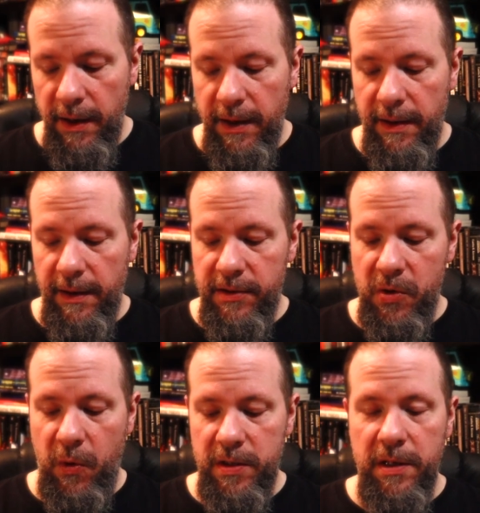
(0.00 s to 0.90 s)
And that's, of
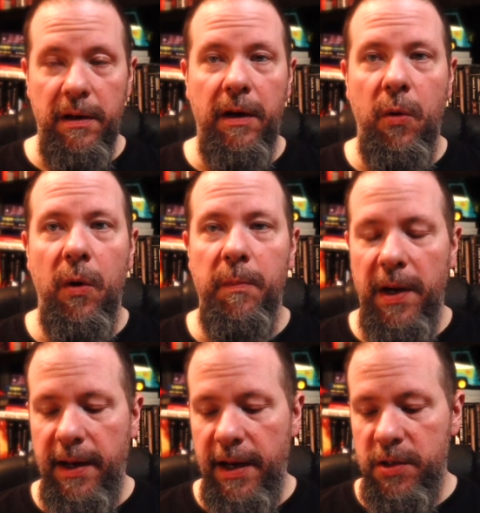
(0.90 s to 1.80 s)
course, a quote
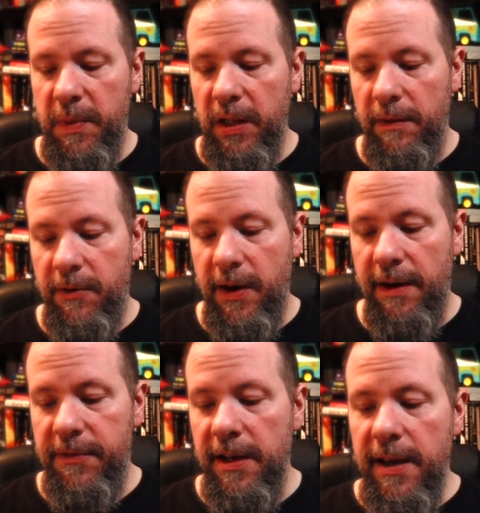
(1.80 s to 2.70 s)
by H.P.
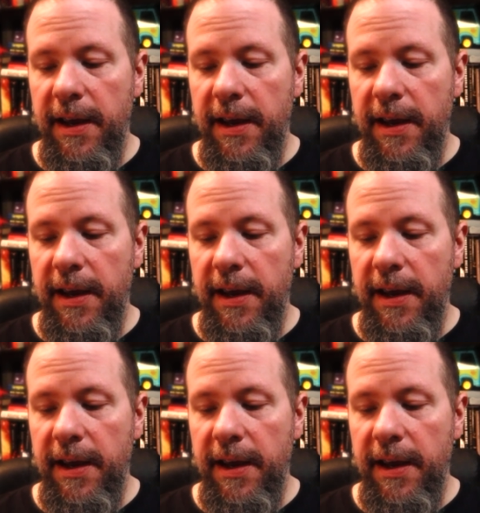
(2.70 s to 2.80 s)
Lovecraft.